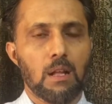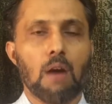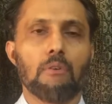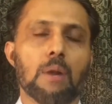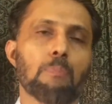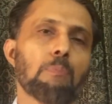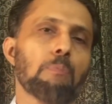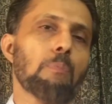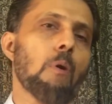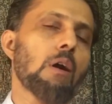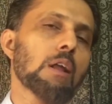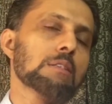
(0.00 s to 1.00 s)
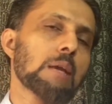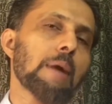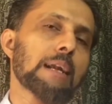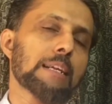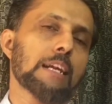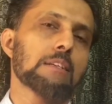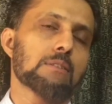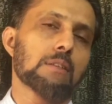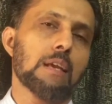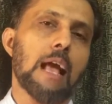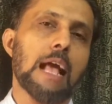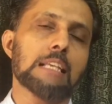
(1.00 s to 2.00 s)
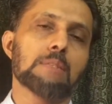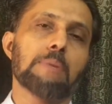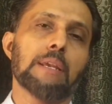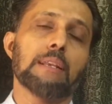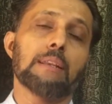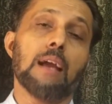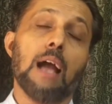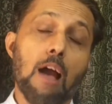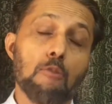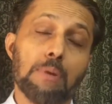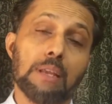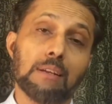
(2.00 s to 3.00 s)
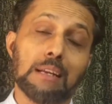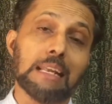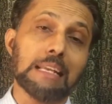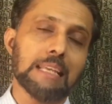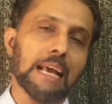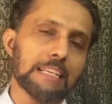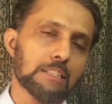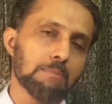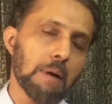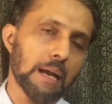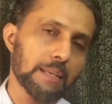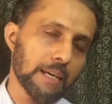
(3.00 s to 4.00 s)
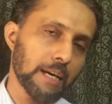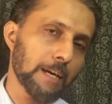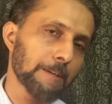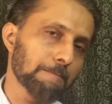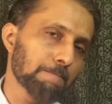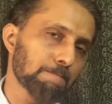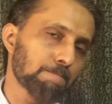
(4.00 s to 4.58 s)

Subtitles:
our policy matters have been criticized by the